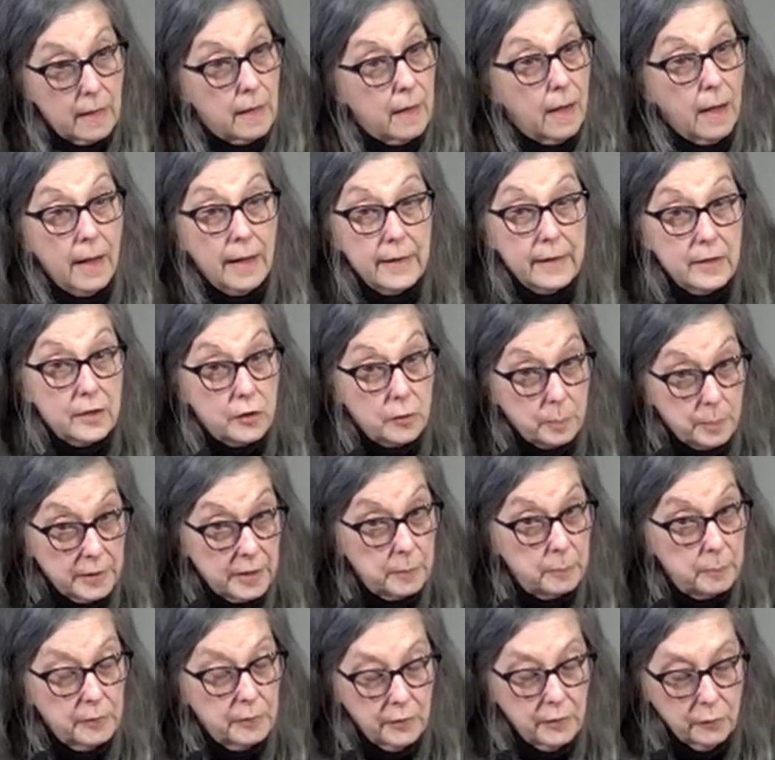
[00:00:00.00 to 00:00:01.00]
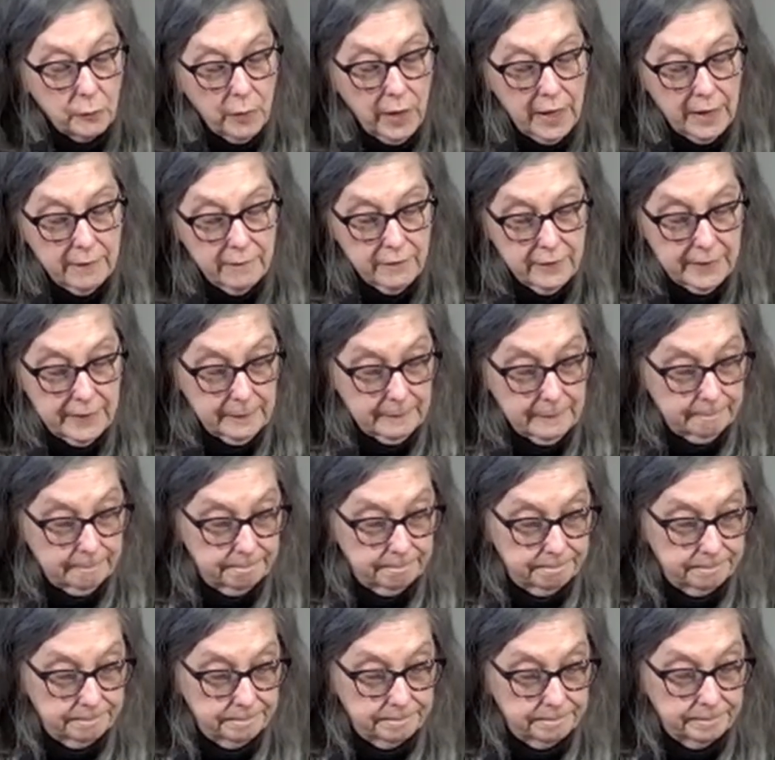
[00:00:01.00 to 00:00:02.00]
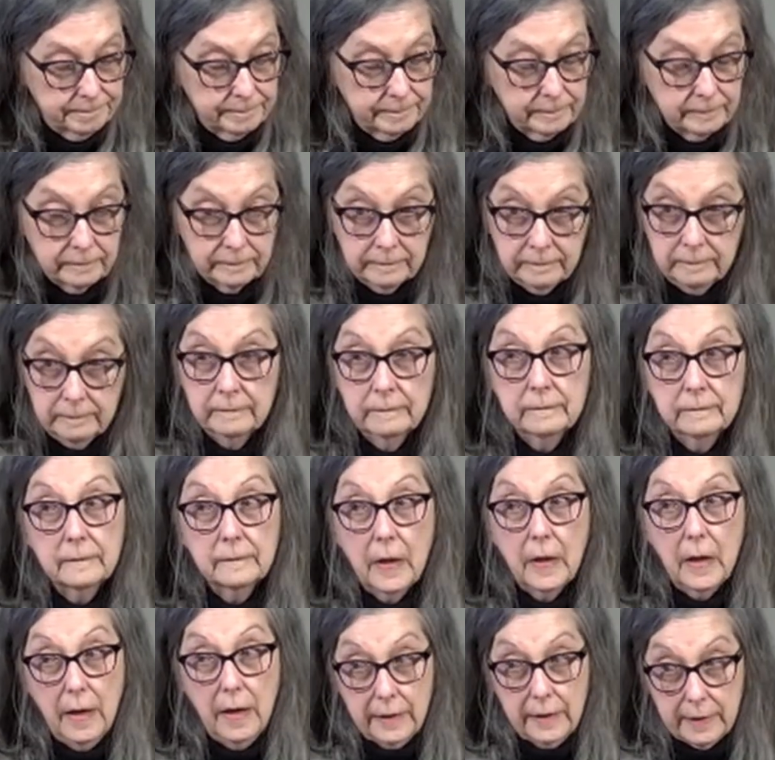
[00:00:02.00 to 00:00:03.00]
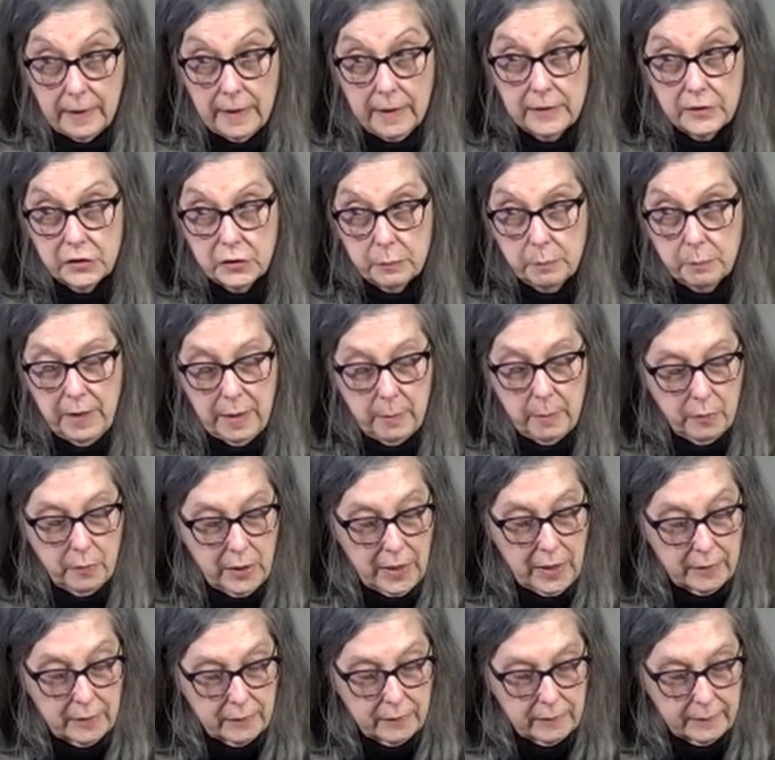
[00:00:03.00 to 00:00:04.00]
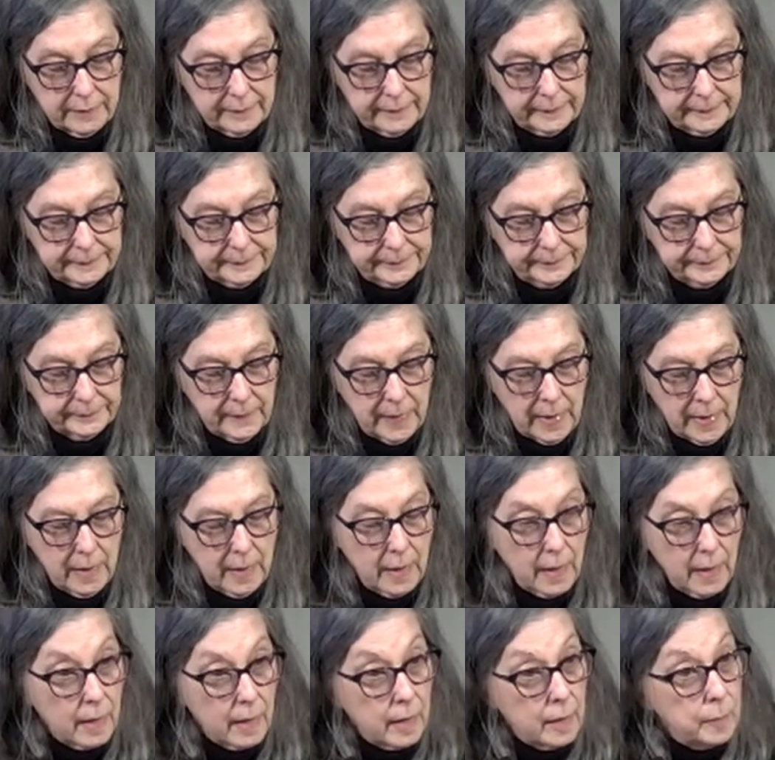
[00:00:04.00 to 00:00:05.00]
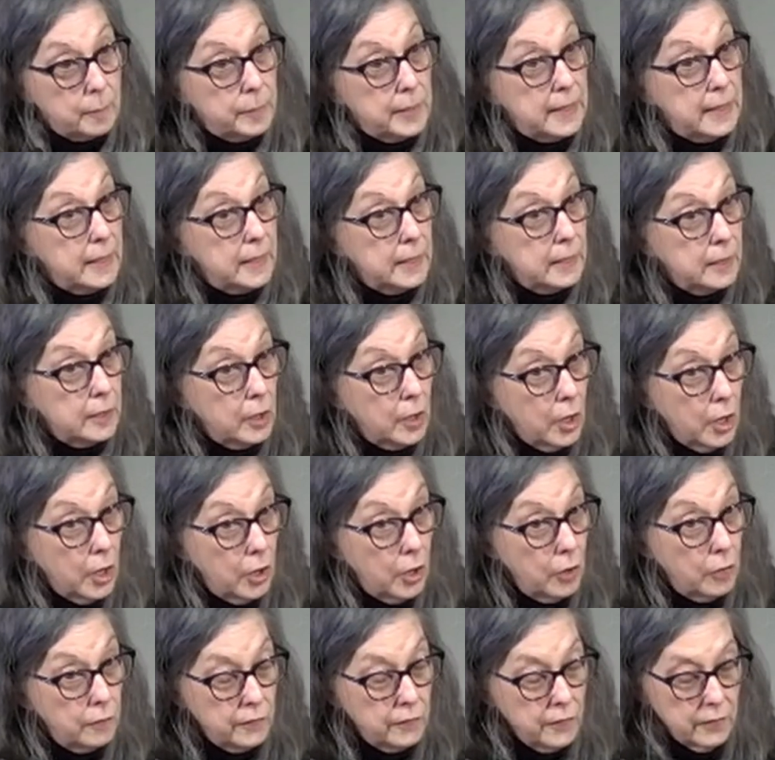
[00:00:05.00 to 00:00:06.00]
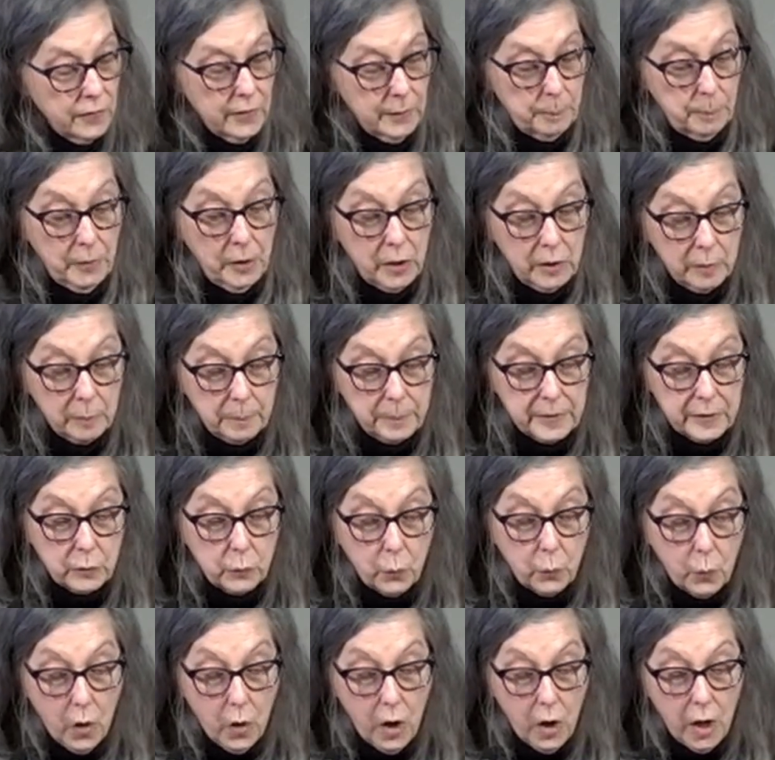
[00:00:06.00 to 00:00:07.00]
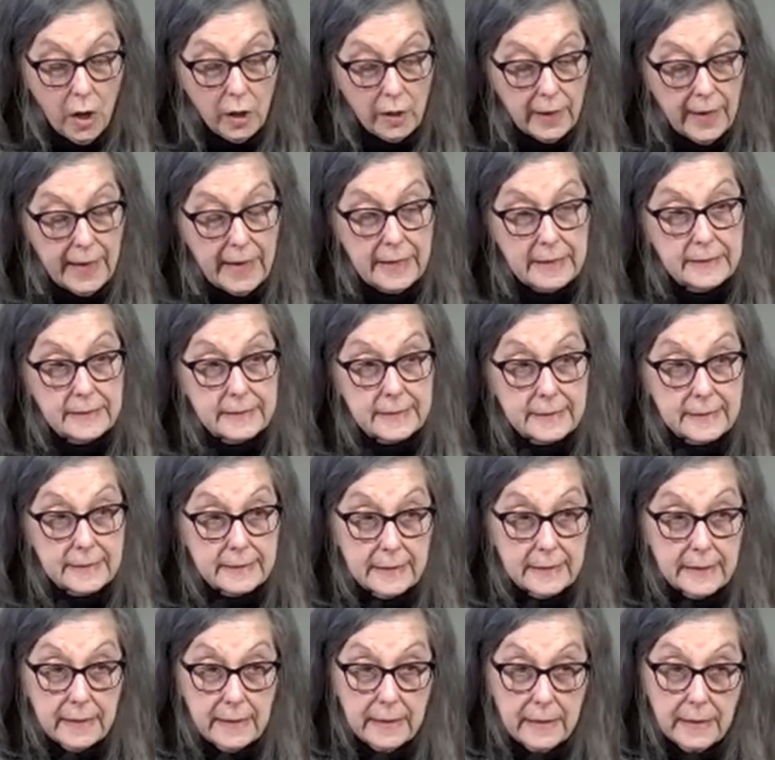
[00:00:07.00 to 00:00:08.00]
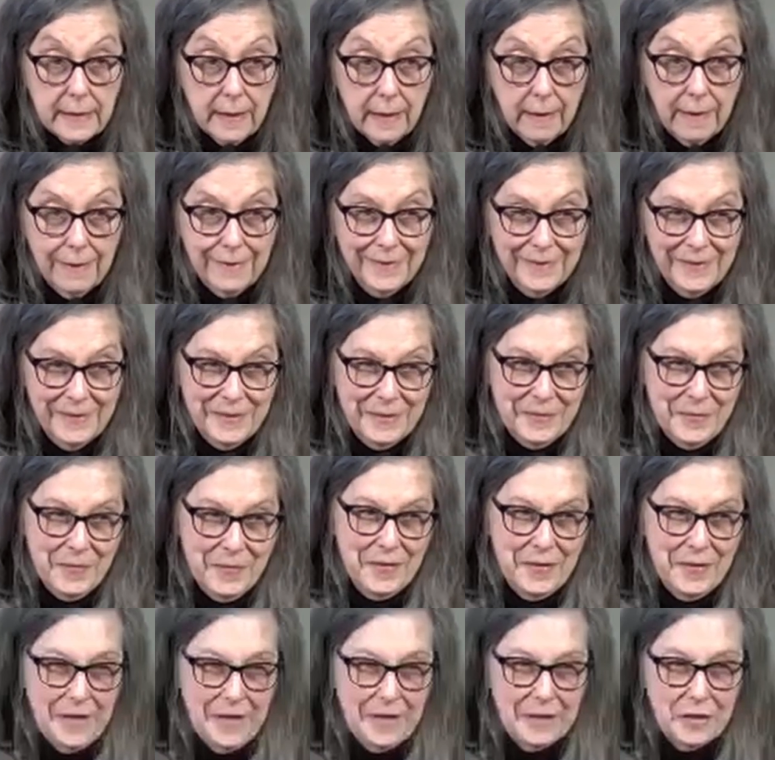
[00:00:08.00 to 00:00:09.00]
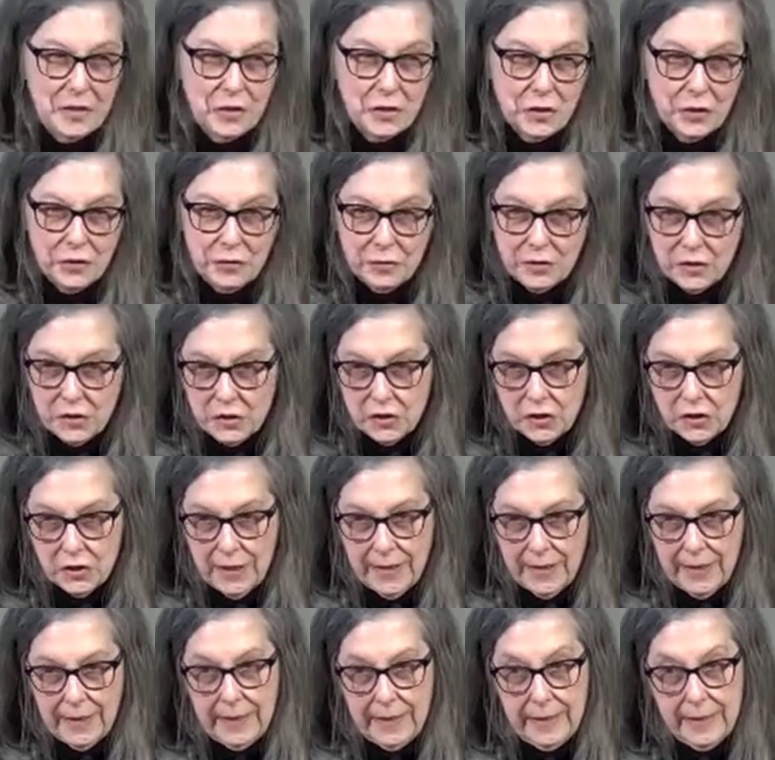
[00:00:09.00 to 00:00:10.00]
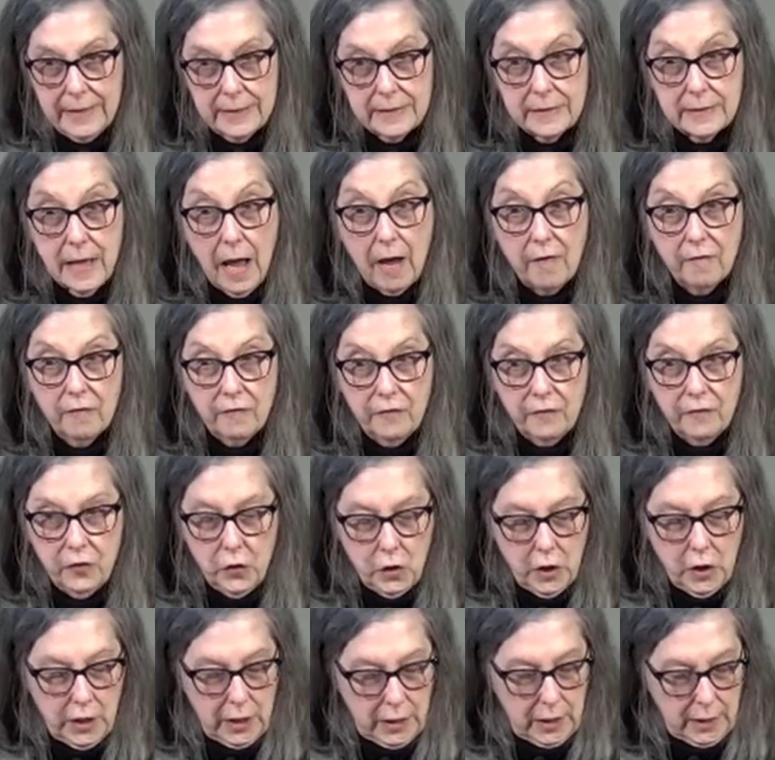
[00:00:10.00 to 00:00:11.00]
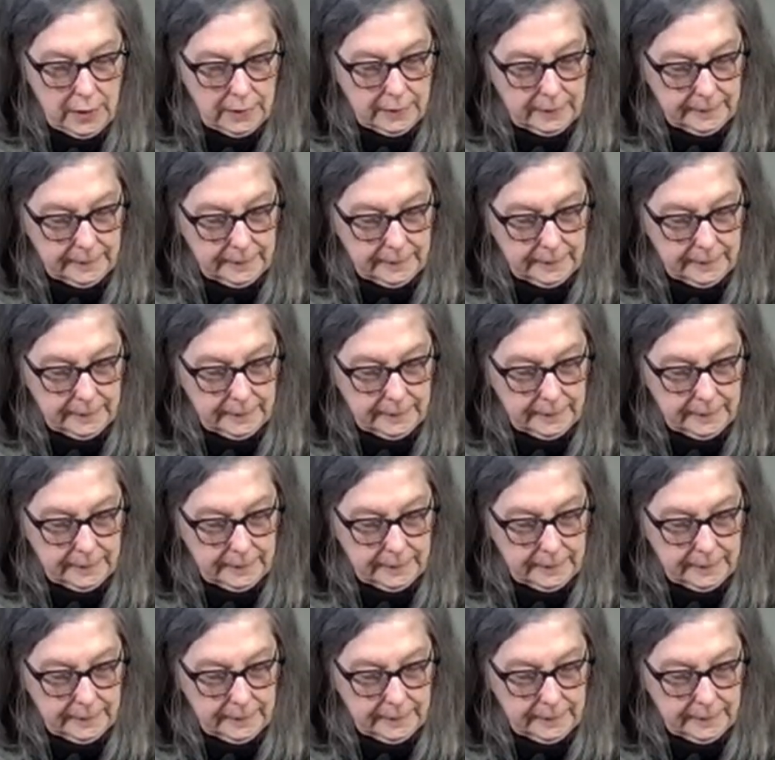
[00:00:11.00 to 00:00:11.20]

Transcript: I hear people arriving. I catch my breath, peek over the pulpit wall and see the church is full.